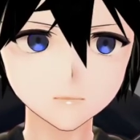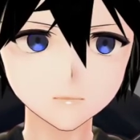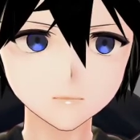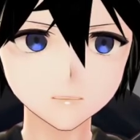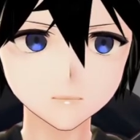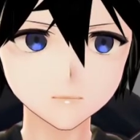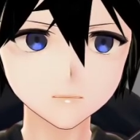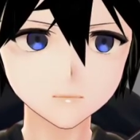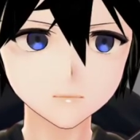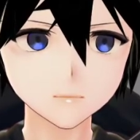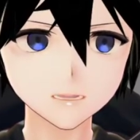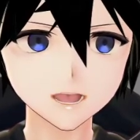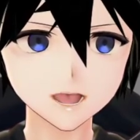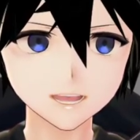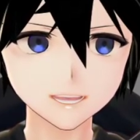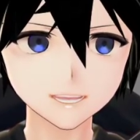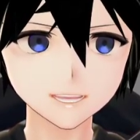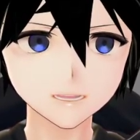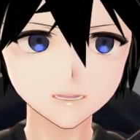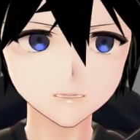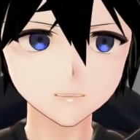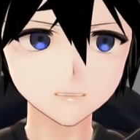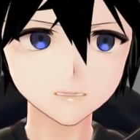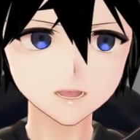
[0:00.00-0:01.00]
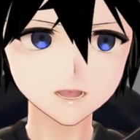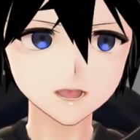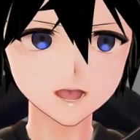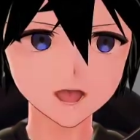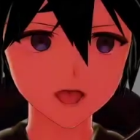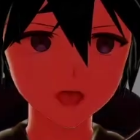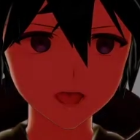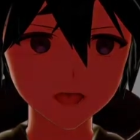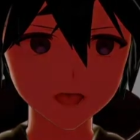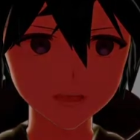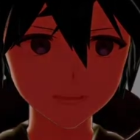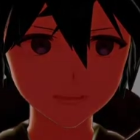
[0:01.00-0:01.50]
Okay, apparently you
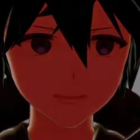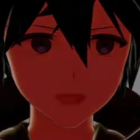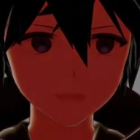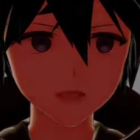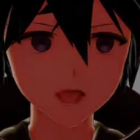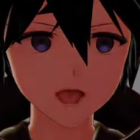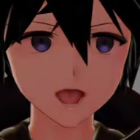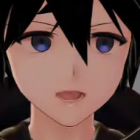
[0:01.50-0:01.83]
can't grab.